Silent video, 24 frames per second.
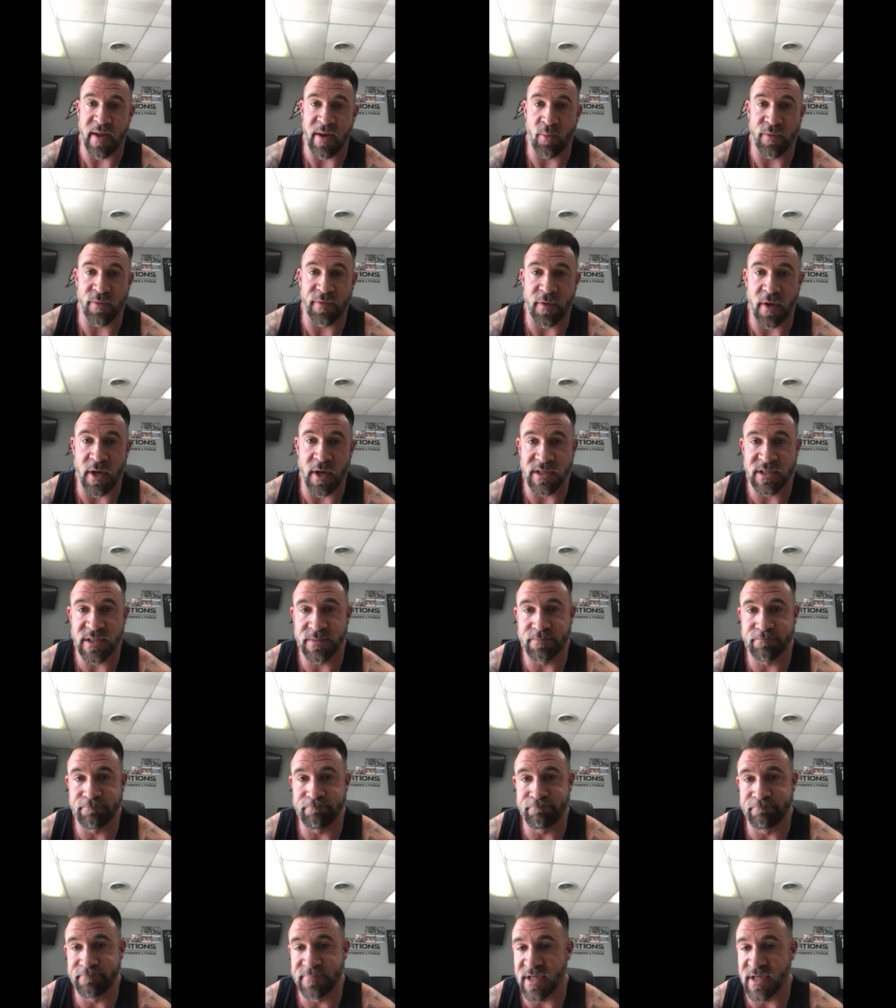with us
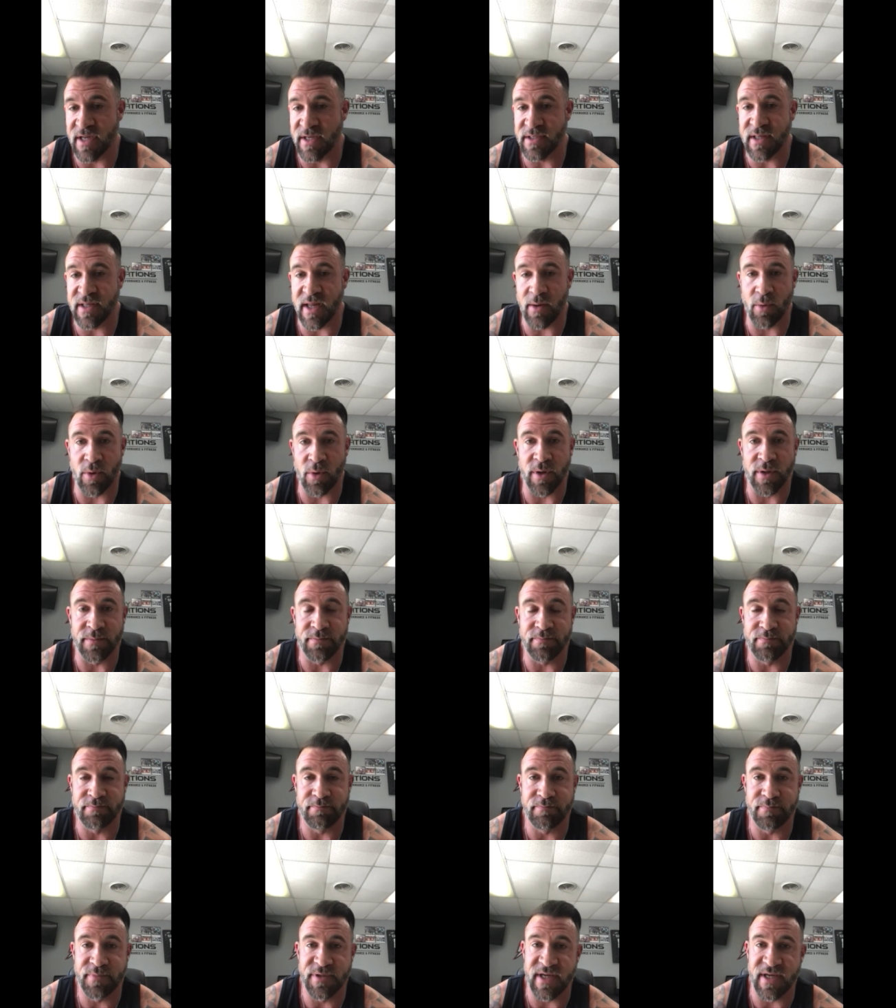since they were in
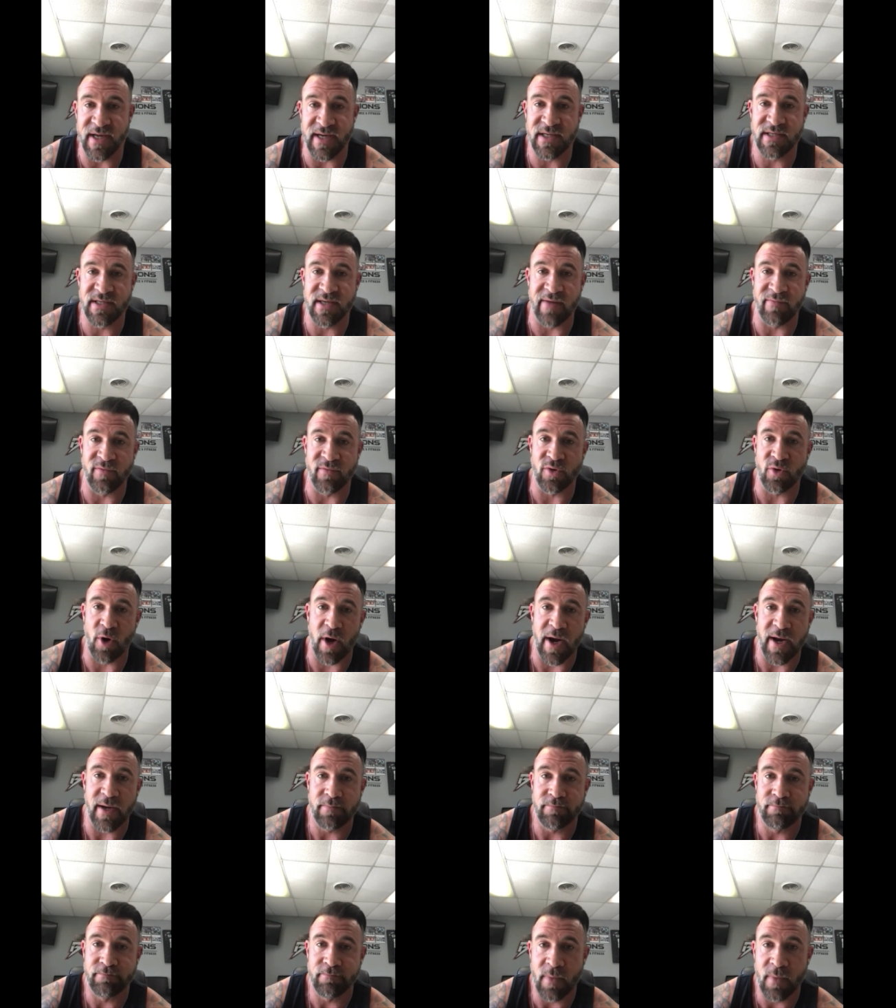6th, 7th grade.